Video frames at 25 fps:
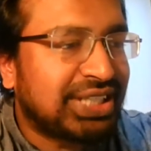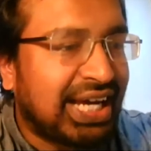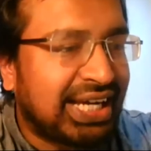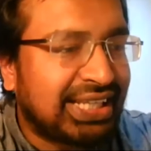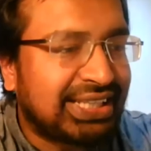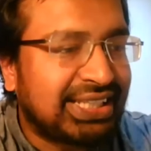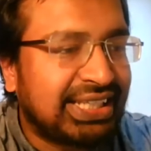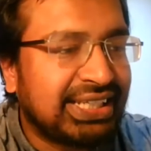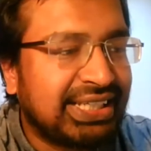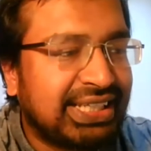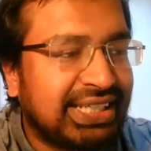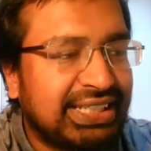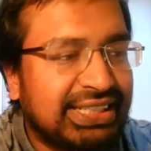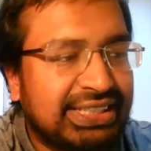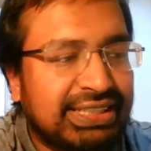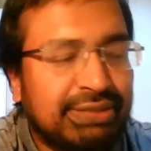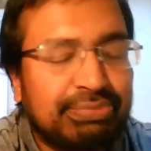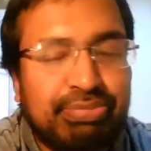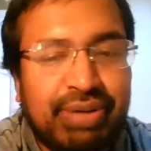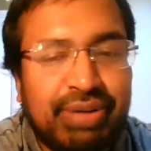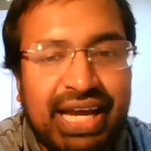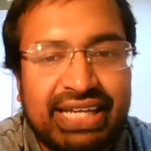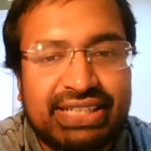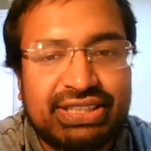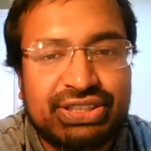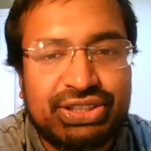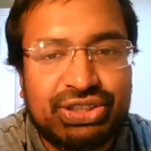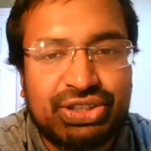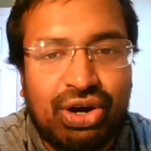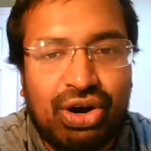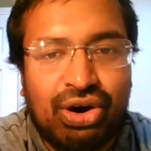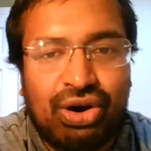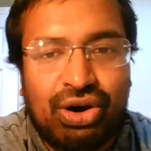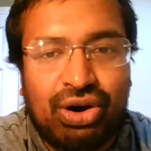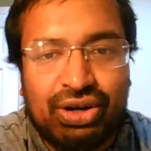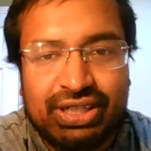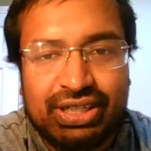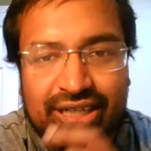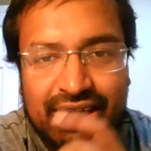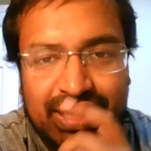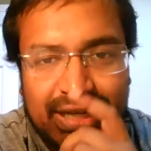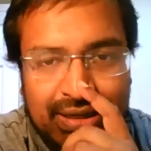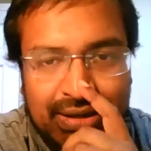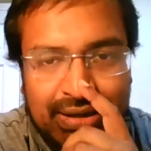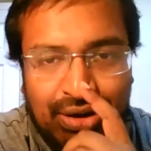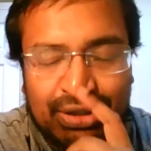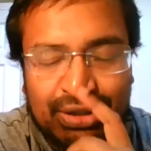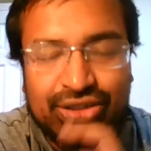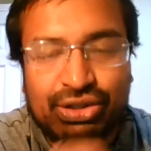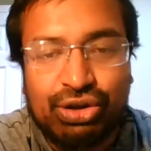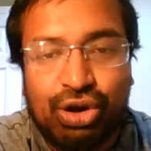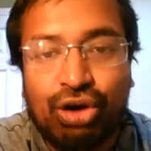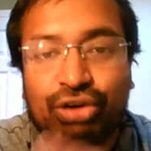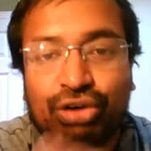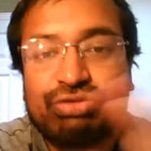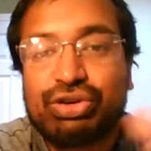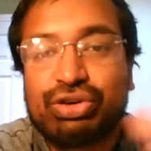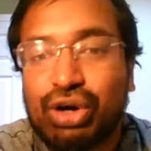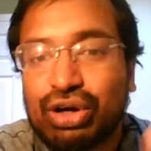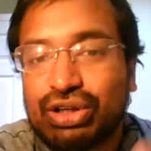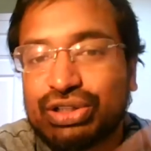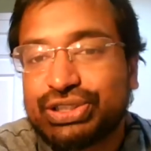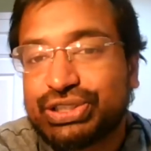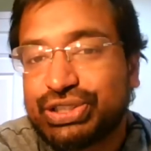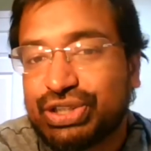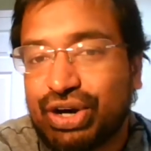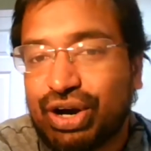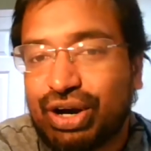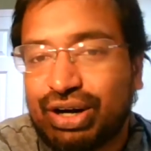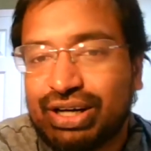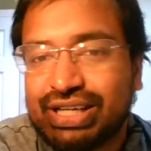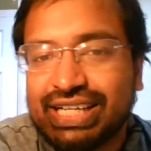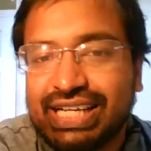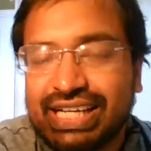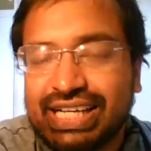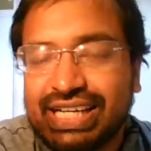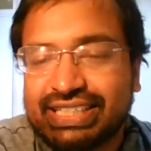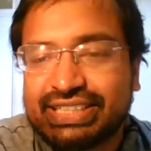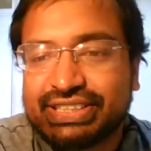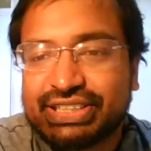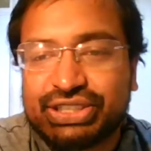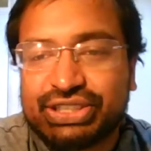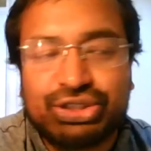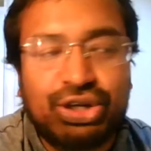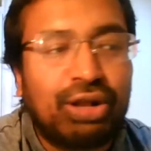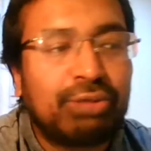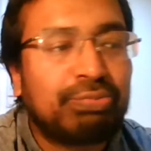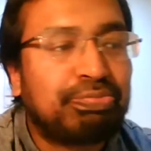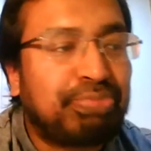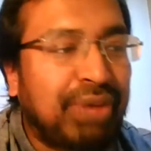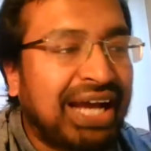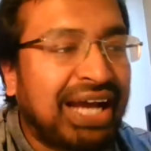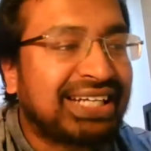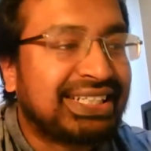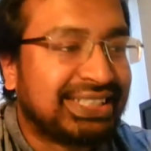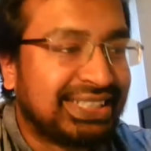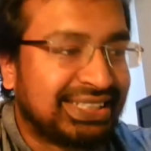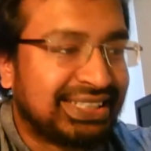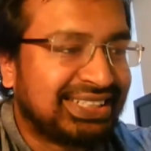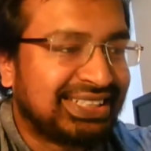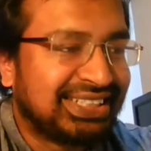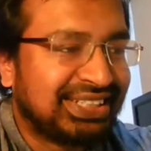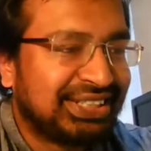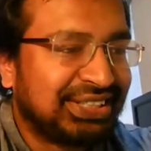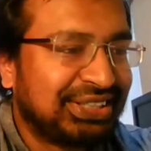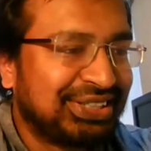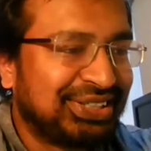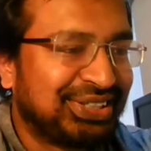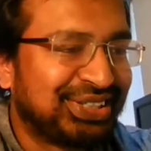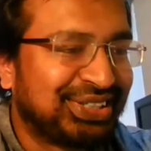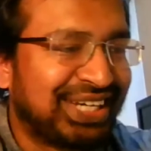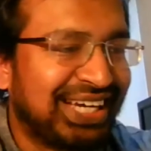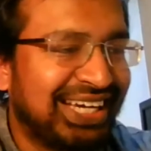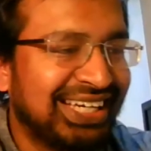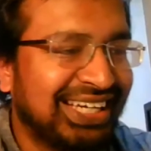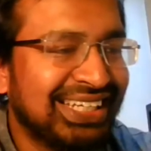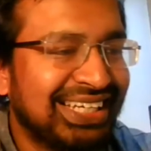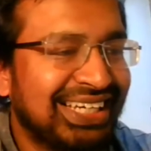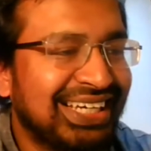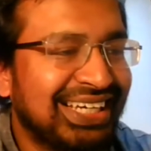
I think it depends on the overall score, because it's all banded. Okay.